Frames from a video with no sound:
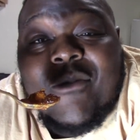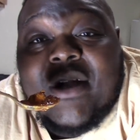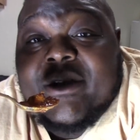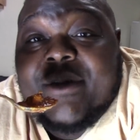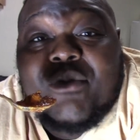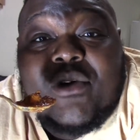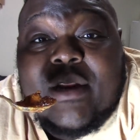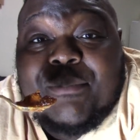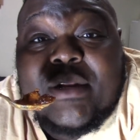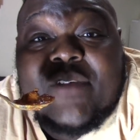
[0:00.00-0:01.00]
Oh, that
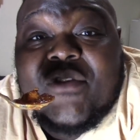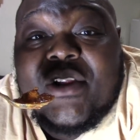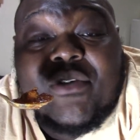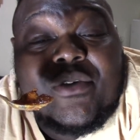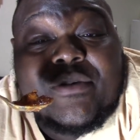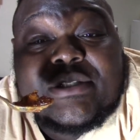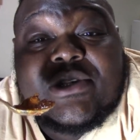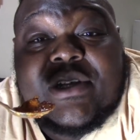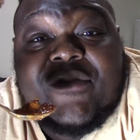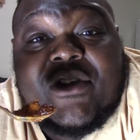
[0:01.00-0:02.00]
morning I put the video on,
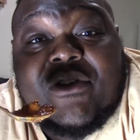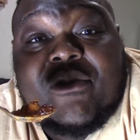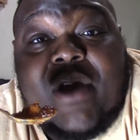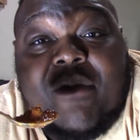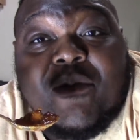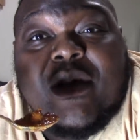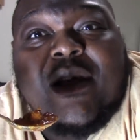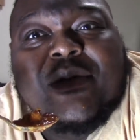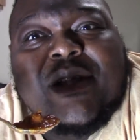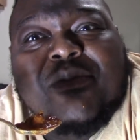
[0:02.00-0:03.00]
start the video out. Well,
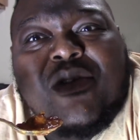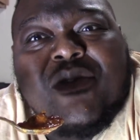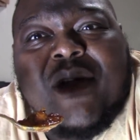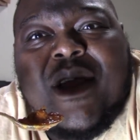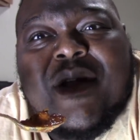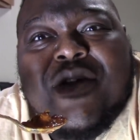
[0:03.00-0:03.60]
that was the morning, right?